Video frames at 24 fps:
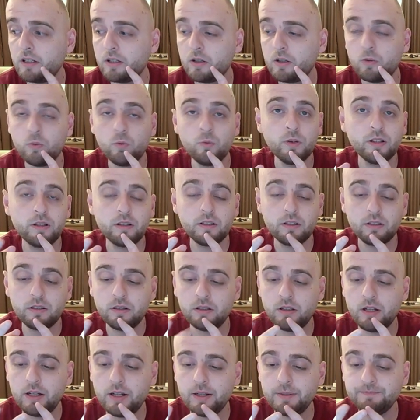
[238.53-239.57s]
with
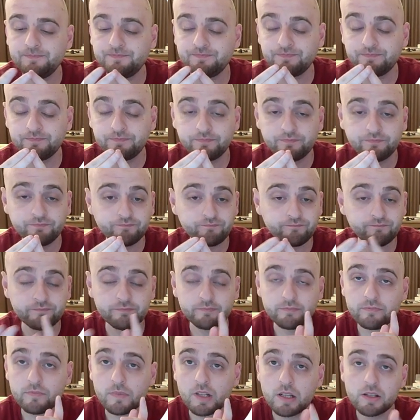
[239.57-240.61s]
the
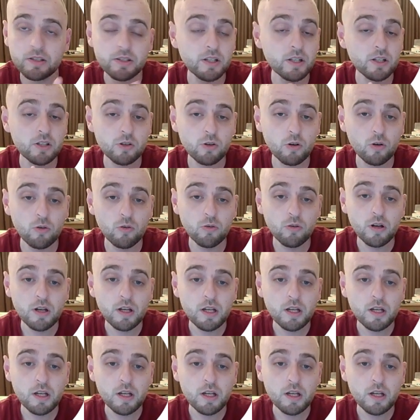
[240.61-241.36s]
6.0